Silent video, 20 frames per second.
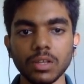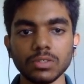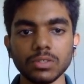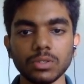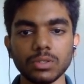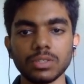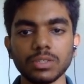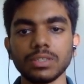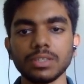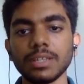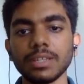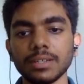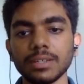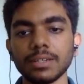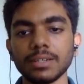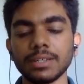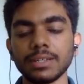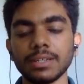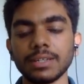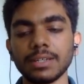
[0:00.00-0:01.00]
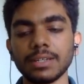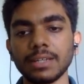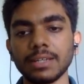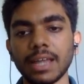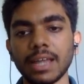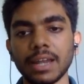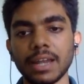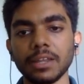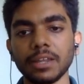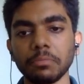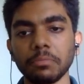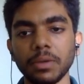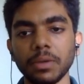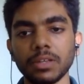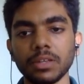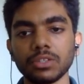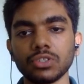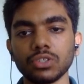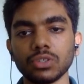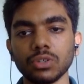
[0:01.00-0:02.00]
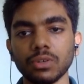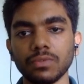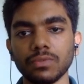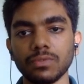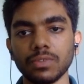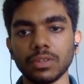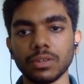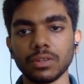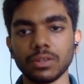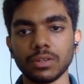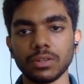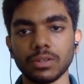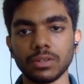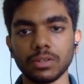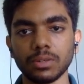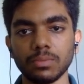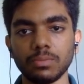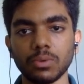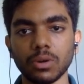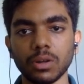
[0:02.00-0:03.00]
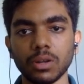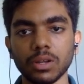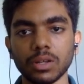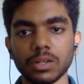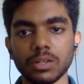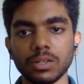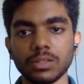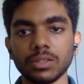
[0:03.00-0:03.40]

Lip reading: This is the landing page of the product.